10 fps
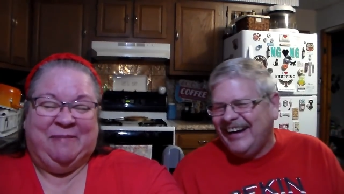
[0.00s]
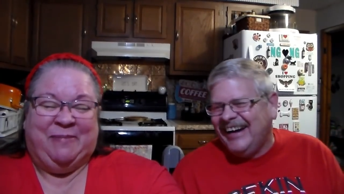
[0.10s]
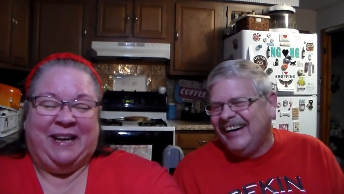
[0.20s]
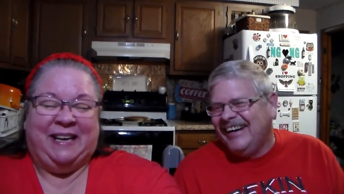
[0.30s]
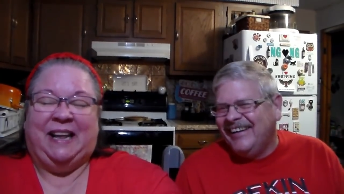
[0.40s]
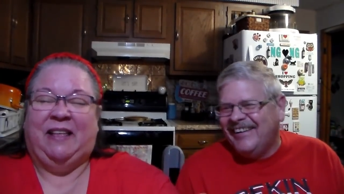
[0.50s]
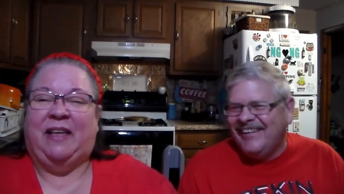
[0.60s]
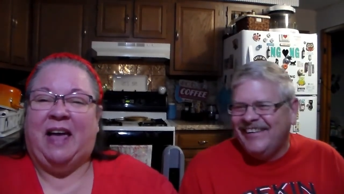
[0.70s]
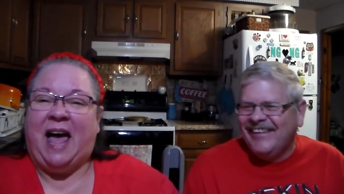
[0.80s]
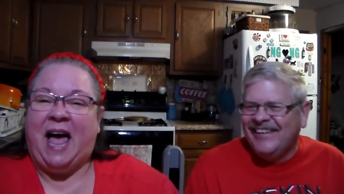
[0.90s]
Speaker 1: But
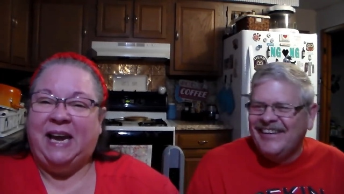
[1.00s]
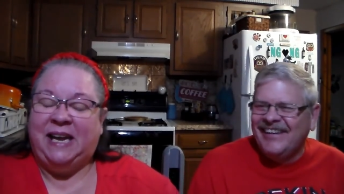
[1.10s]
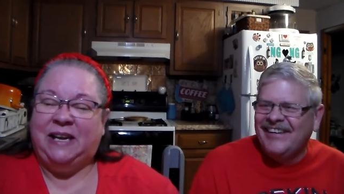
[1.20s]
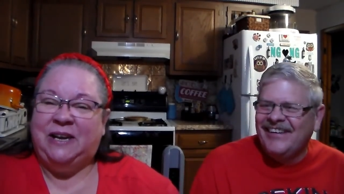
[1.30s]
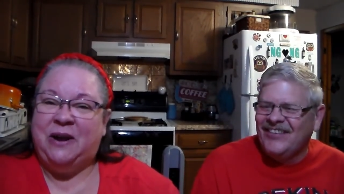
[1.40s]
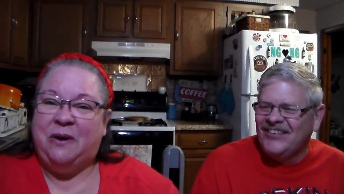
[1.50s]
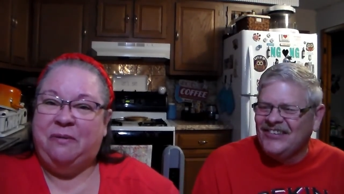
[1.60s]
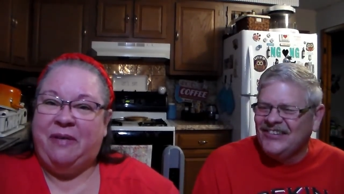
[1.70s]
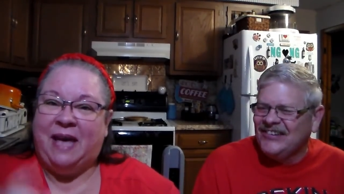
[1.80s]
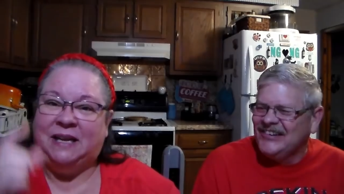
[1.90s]
I didn't know
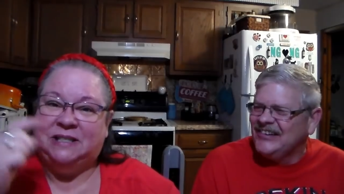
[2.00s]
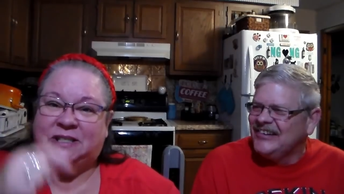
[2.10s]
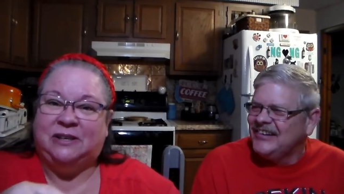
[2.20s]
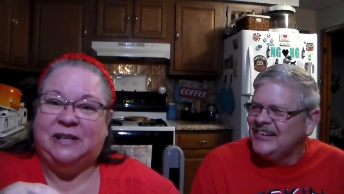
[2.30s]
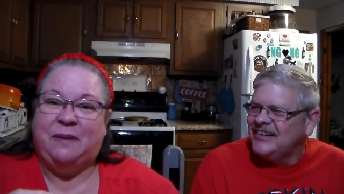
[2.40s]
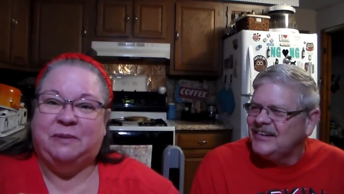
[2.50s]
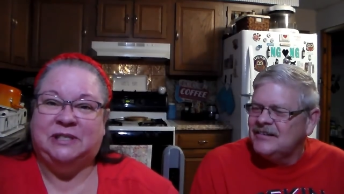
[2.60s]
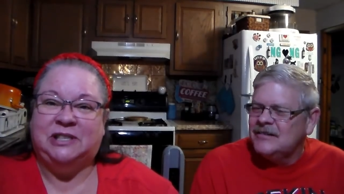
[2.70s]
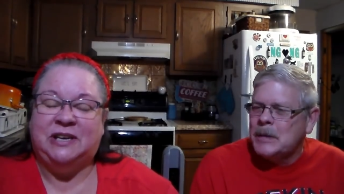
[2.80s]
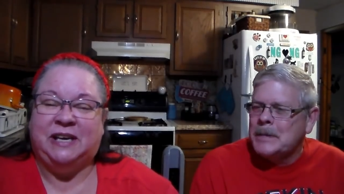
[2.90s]
that until I
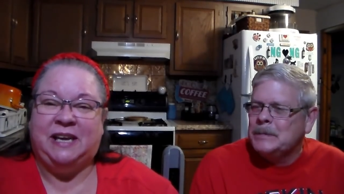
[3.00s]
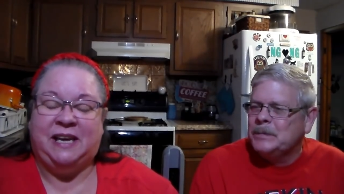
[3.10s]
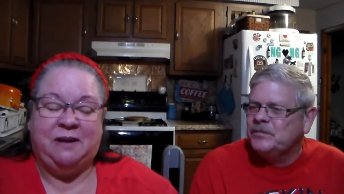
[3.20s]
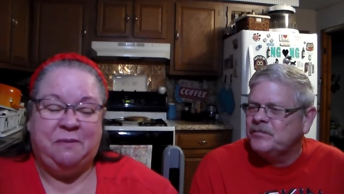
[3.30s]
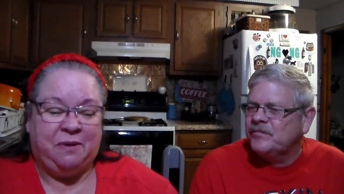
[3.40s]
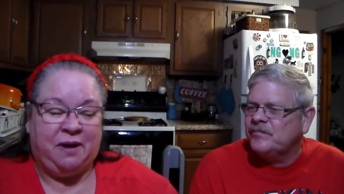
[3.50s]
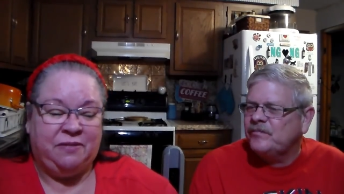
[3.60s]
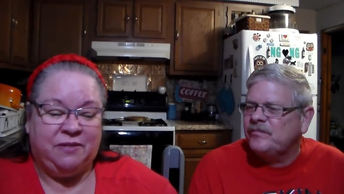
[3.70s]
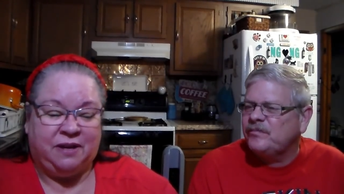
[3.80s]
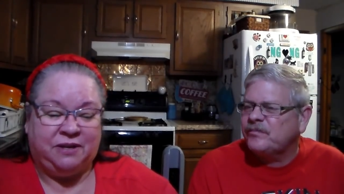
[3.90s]
was looking
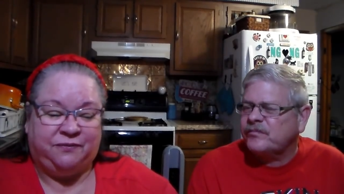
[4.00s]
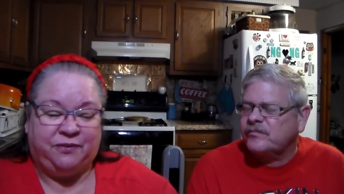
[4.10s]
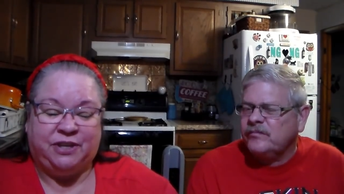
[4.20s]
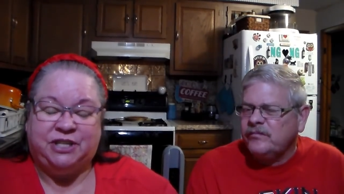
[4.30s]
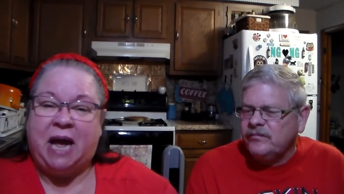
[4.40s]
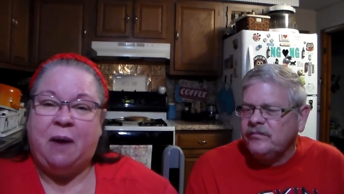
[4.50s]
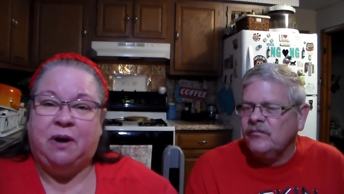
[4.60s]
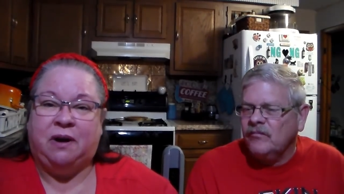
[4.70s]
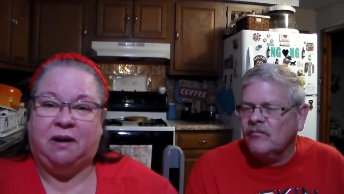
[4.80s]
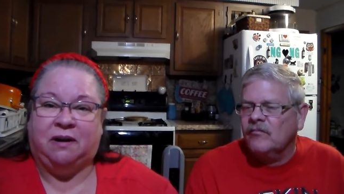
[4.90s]
for the shower
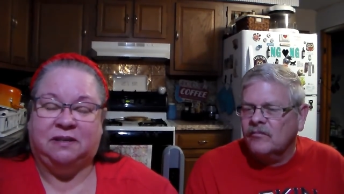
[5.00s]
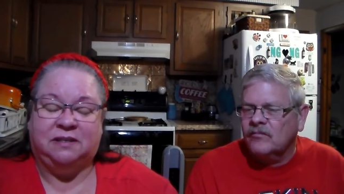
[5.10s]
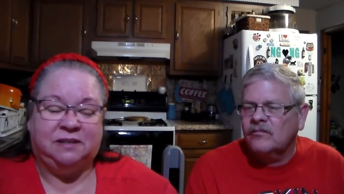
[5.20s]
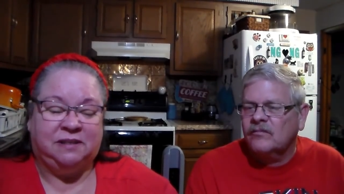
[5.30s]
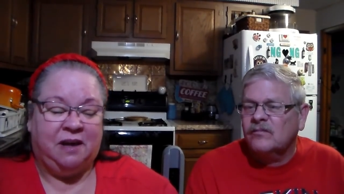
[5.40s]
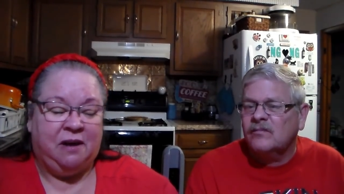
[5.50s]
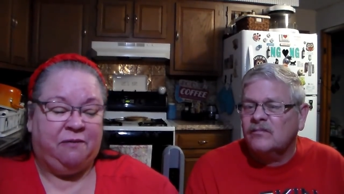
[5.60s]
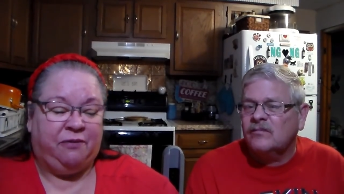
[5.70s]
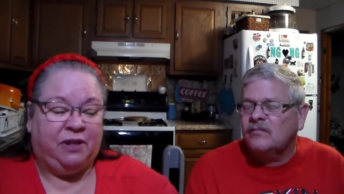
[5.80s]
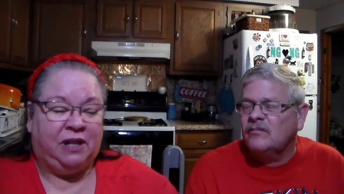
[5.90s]
curtains,
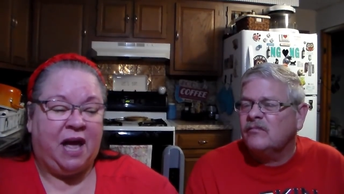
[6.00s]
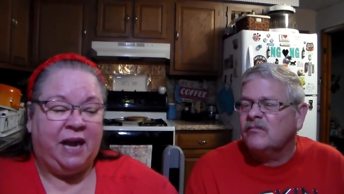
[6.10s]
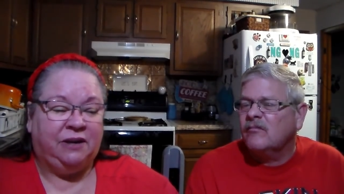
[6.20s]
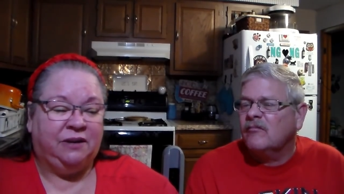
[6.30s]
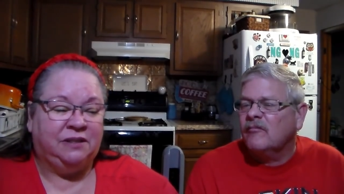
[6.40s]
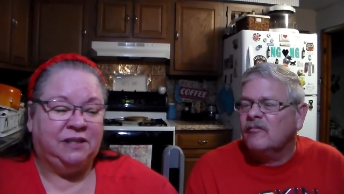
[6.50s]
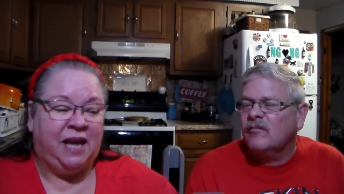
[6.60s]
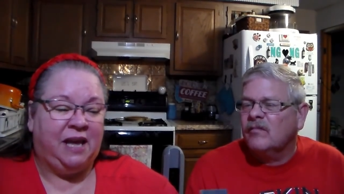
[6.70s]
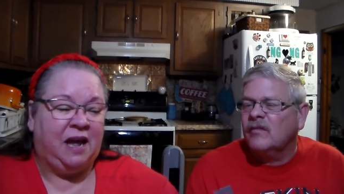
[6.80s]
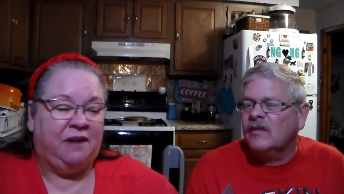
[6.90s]
for the liners,
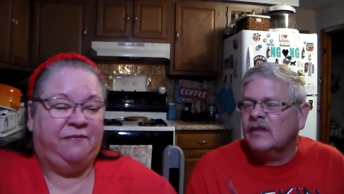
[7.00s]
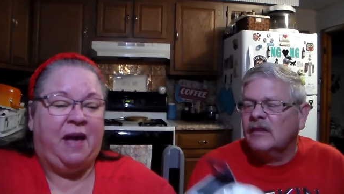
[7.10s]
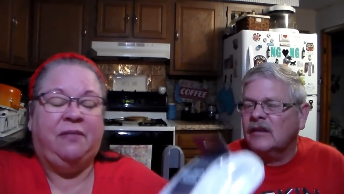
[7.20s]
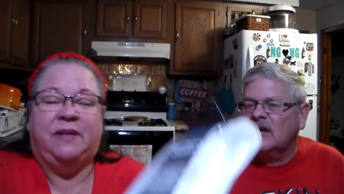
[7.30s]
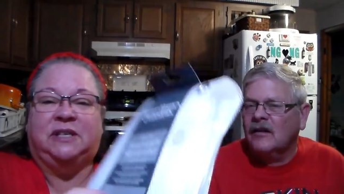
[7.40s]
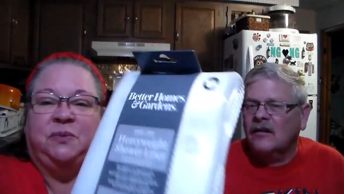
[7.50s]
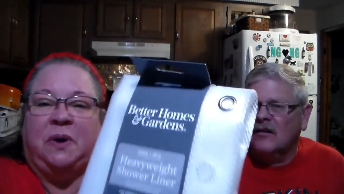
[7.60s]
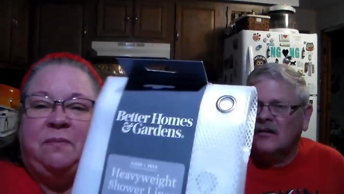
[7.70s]
and I found this